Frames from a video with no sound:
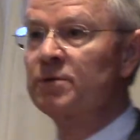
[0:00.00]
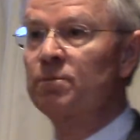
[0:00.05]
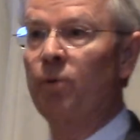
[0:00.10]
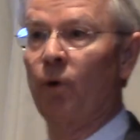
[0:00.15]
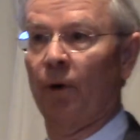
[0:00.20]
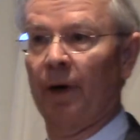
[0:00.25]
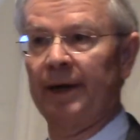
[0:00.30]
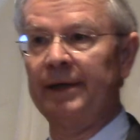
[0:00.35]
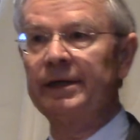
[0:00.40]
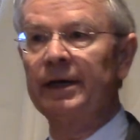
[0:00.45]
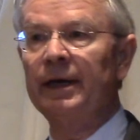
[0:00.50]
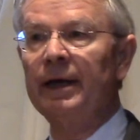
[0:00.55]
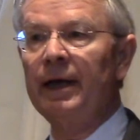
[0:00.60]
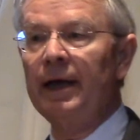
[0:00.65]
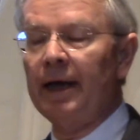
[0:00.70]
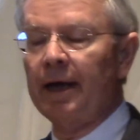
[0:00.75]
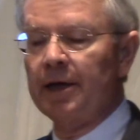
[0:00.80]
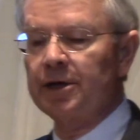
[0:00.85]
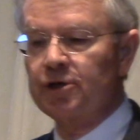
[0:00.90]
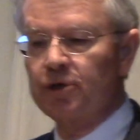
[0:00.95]
point
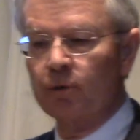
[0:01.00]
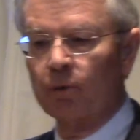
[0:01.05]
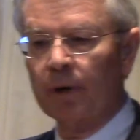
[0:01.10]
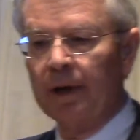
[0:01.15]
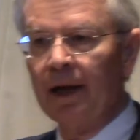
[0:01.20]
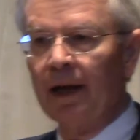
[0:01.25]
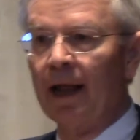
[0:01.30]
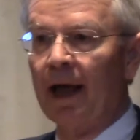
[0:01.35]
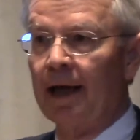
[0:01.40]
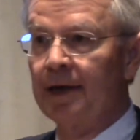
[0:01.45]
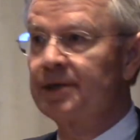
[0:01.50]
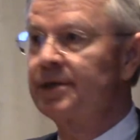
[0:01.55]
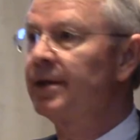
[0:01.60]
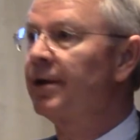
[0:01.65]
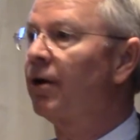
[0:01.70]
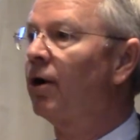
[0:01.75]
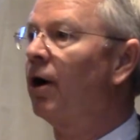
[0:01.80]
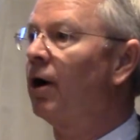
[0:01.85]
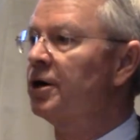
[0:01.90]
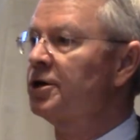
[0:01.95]
is you realize
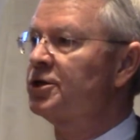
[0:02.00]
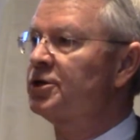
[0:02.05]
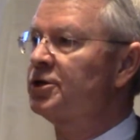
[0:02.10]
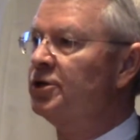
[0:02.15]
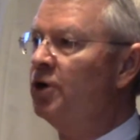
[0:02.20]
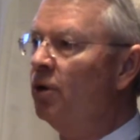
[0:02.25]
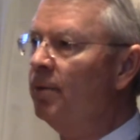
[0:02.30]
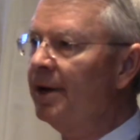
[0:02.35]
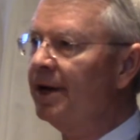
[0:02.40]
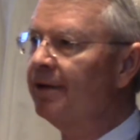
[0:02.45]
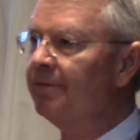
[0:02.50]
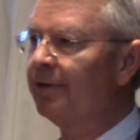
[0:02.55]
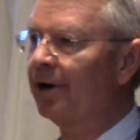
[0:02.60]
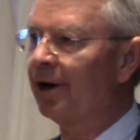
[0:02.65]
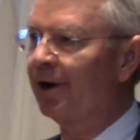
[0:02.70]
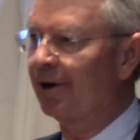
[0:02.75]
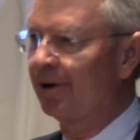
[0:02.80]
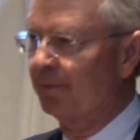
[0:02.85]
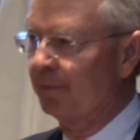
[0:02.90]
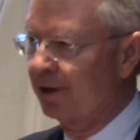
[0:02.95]
there are so many
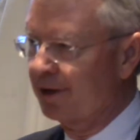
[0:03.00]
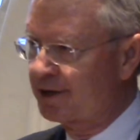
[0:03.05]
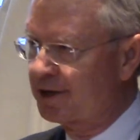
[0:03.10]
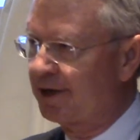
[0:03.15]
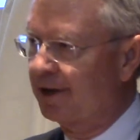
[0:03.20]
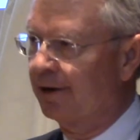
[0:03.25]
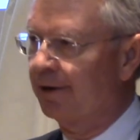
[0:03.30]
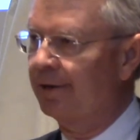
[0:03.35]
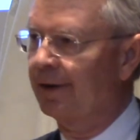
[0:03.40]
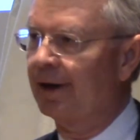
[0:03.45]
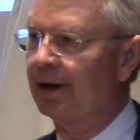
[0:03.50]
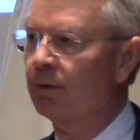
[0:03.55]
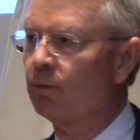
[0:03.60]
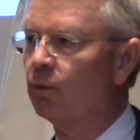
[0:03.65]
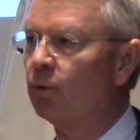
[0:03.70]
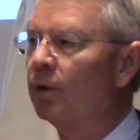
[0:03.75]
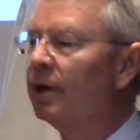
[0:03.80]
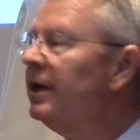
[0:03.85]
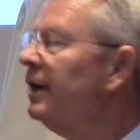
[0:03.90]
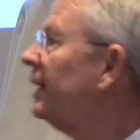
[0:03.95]
variables here that it
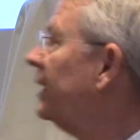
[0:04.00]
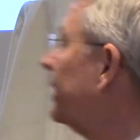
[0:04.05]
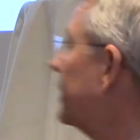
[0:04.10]
really